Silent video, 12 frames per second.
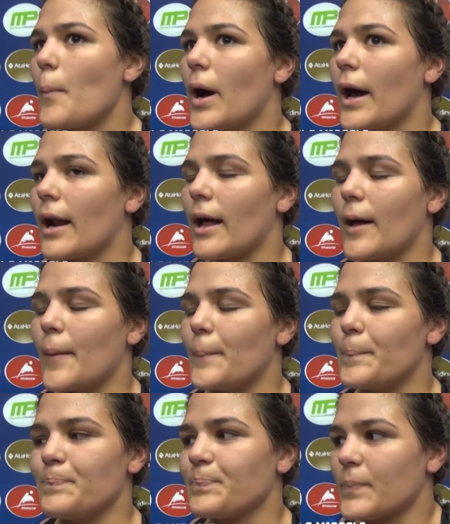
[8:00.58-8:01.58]
But
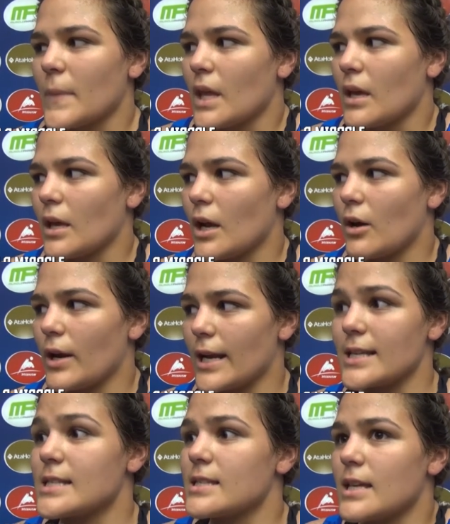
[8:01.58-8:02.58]
you know, it
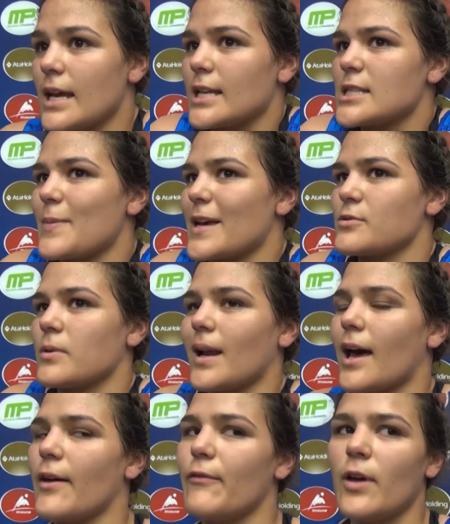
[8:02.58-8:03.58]
is the best
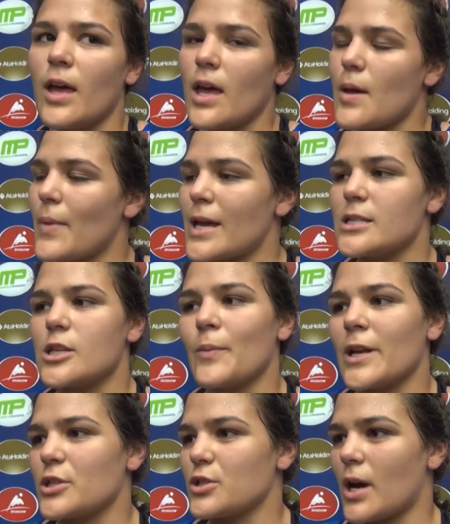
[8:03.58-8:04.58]
one. I've made so
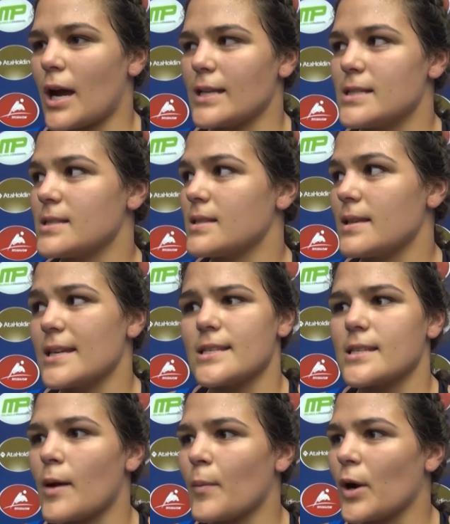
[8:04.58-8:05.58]
many strides this
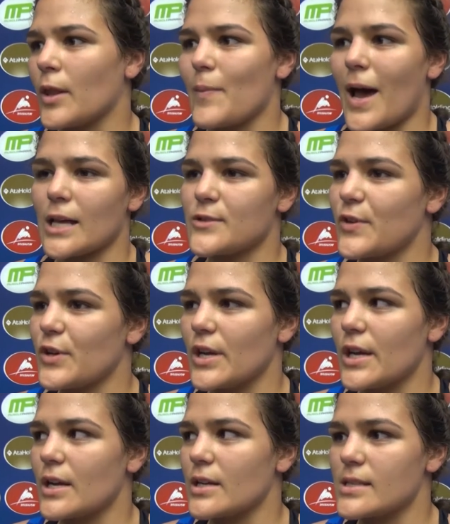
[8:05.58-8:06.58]
summer in the past few
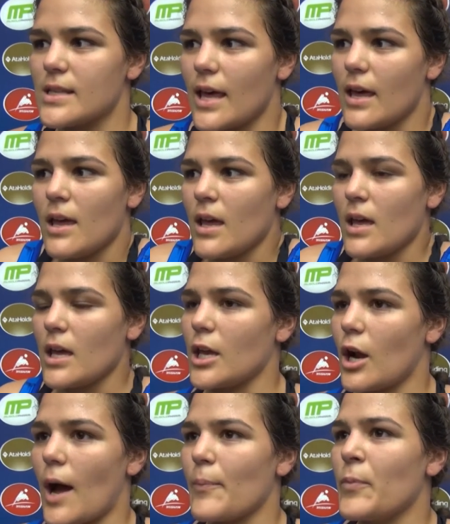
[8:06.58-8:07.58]
years that,
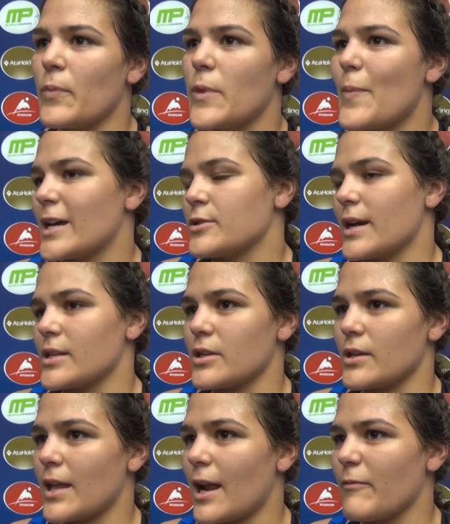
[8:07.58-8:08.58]
you know, I'm the best
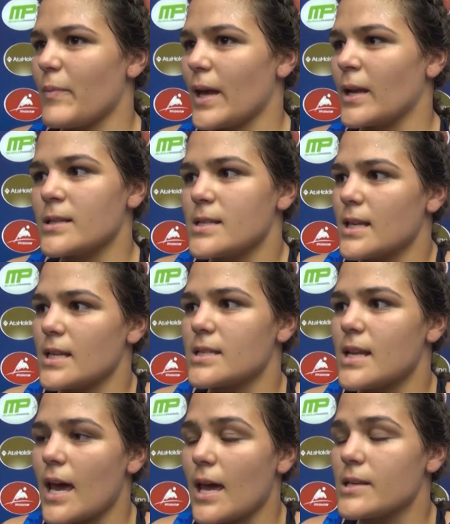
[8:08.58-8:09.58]
wrestler that I've been to
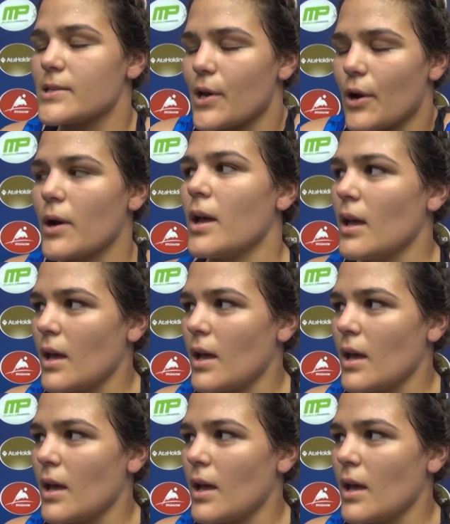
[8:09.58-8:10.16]
this day. So,